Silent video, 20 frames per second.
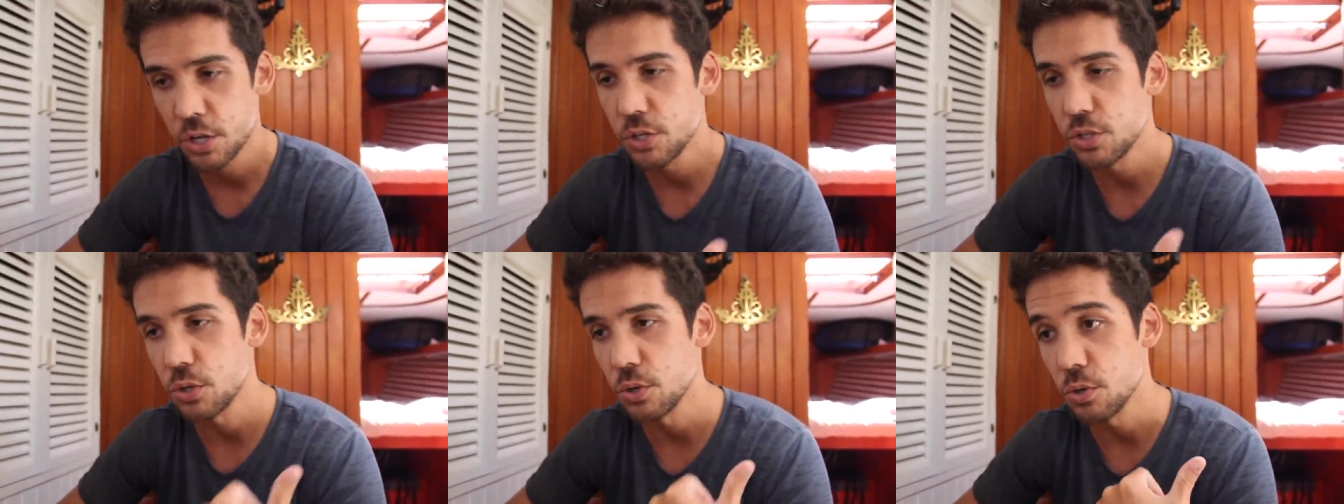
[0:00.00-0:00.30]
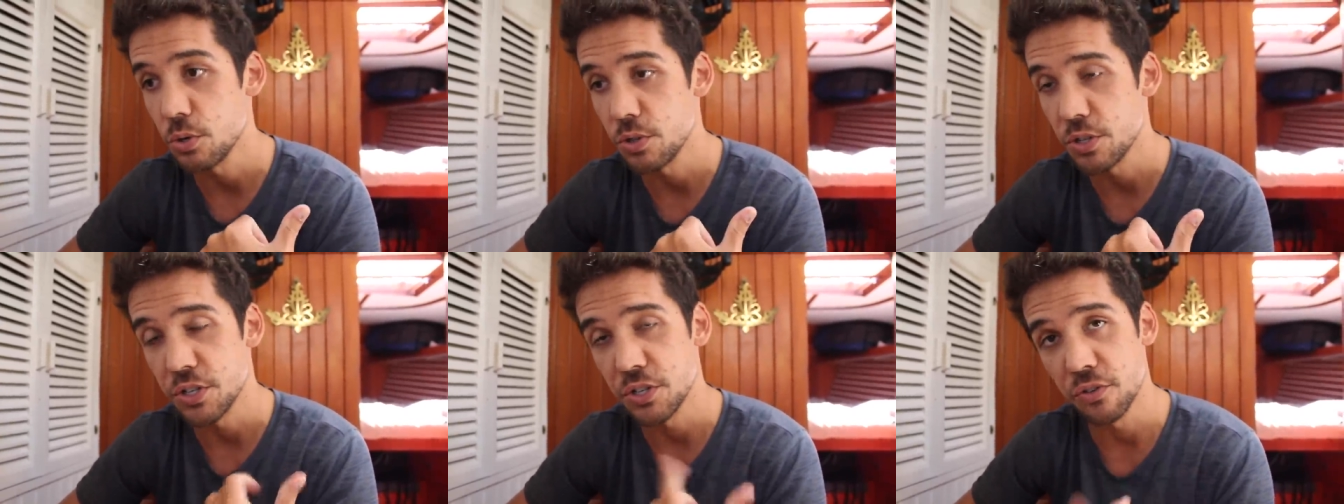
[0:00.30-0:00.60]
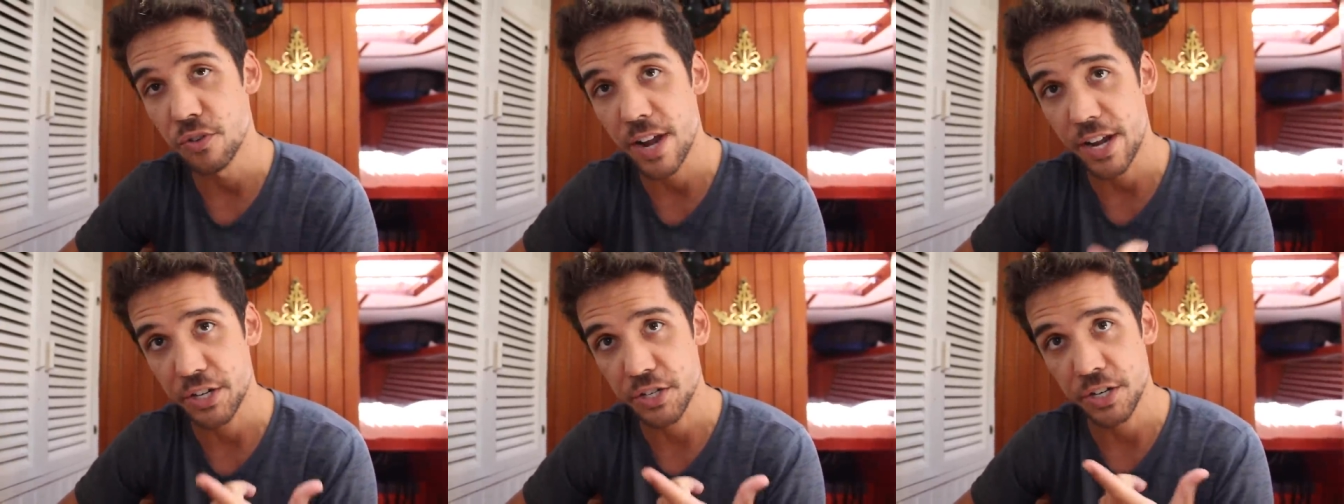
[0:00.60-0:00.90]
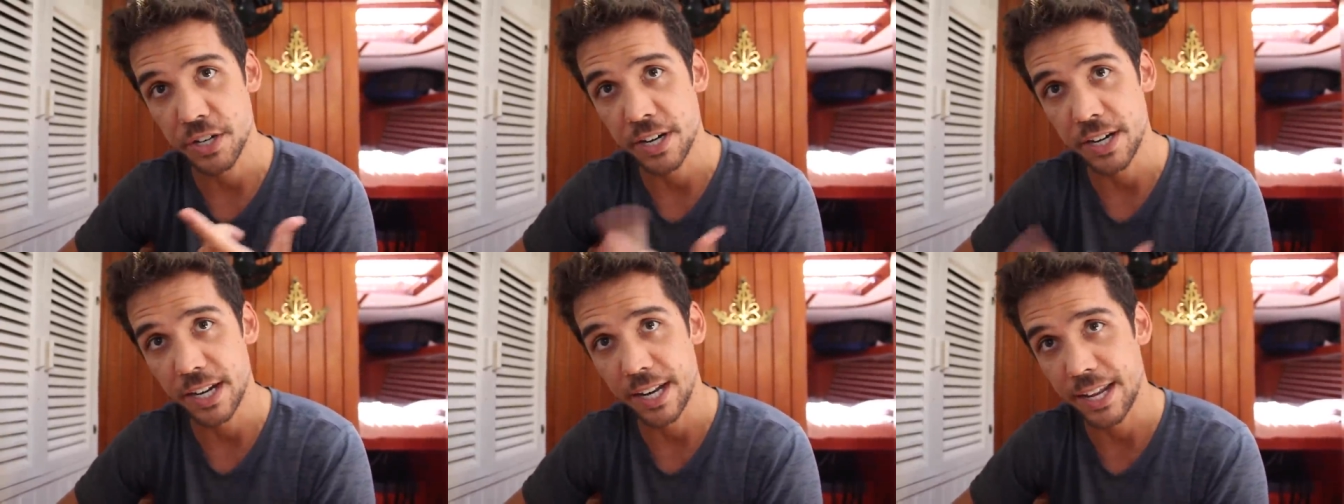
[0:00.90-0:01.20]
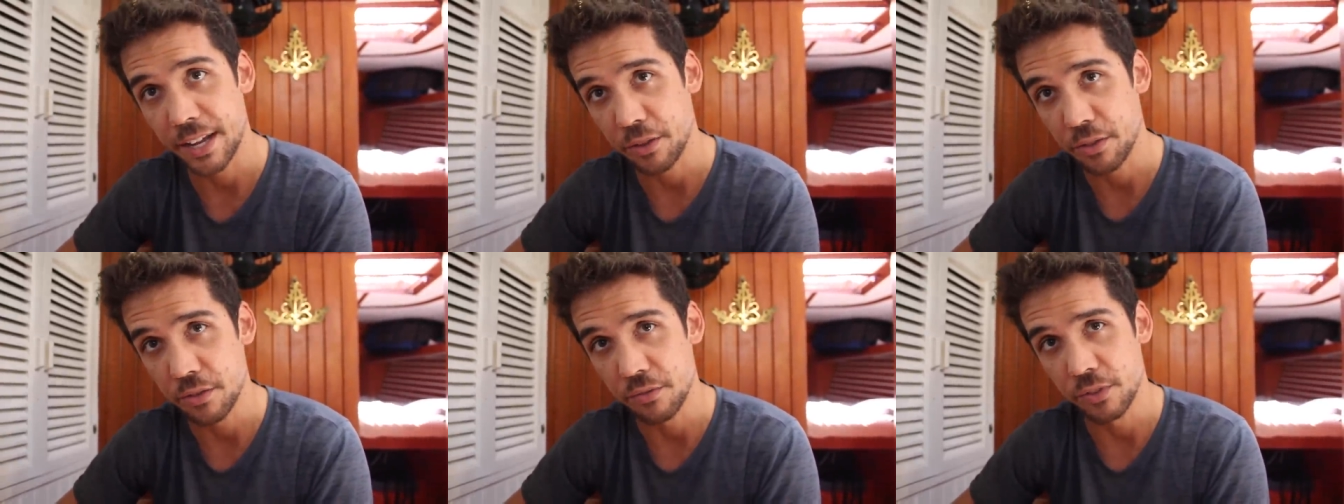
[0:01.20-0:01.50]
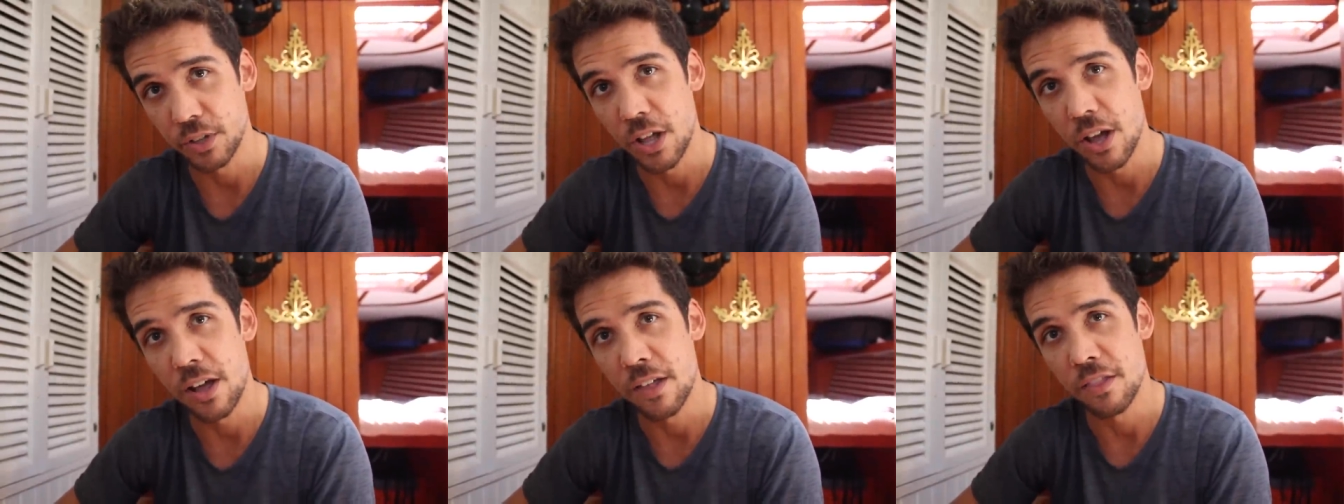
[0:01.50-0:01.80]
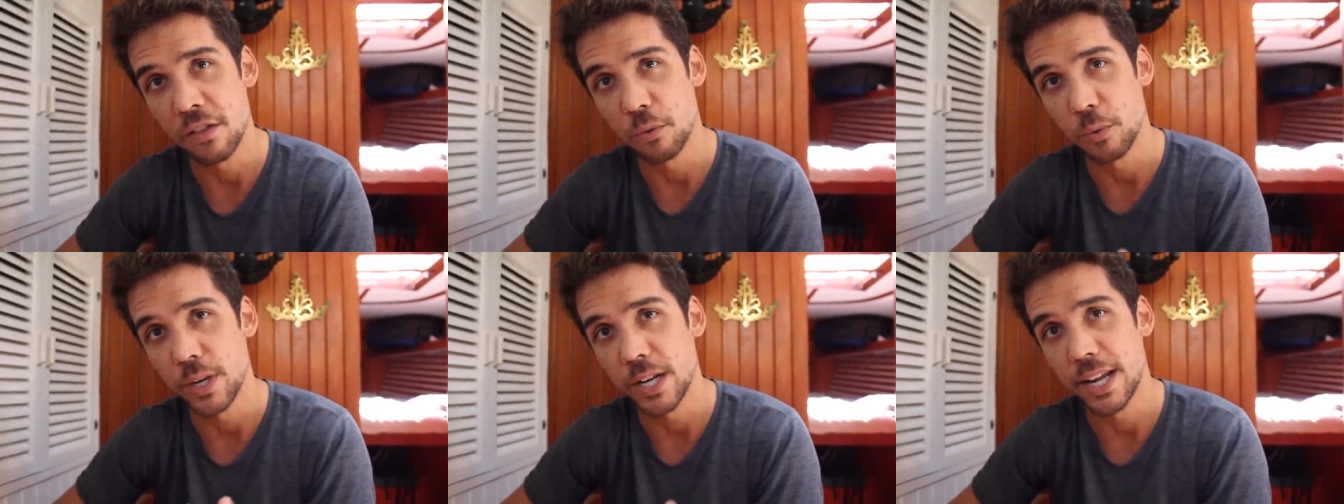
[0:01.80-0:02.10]
two, the direction and length of
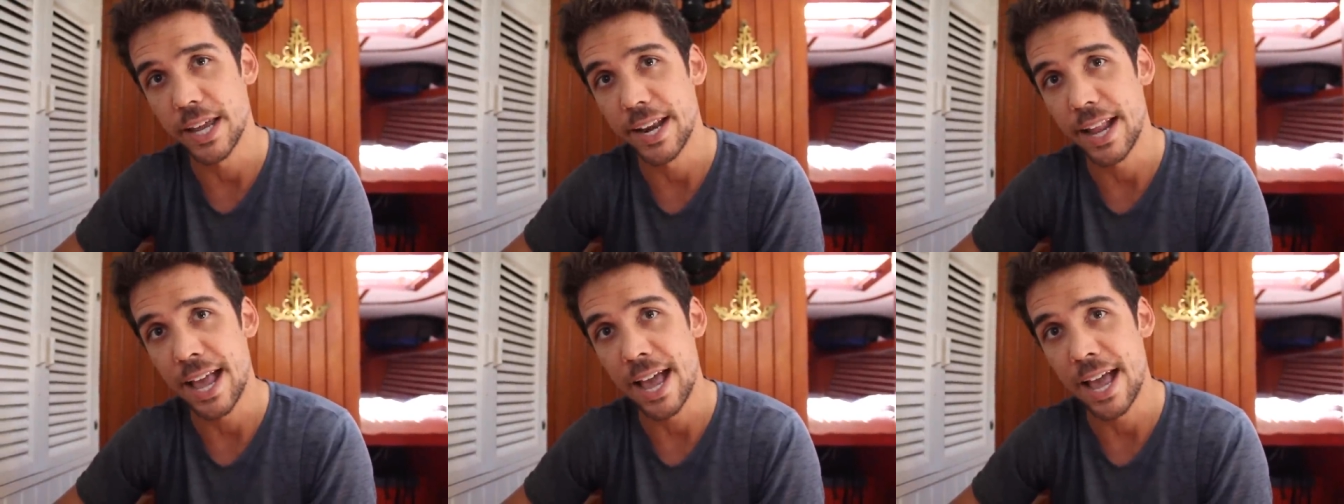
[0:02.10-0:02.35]
line that we let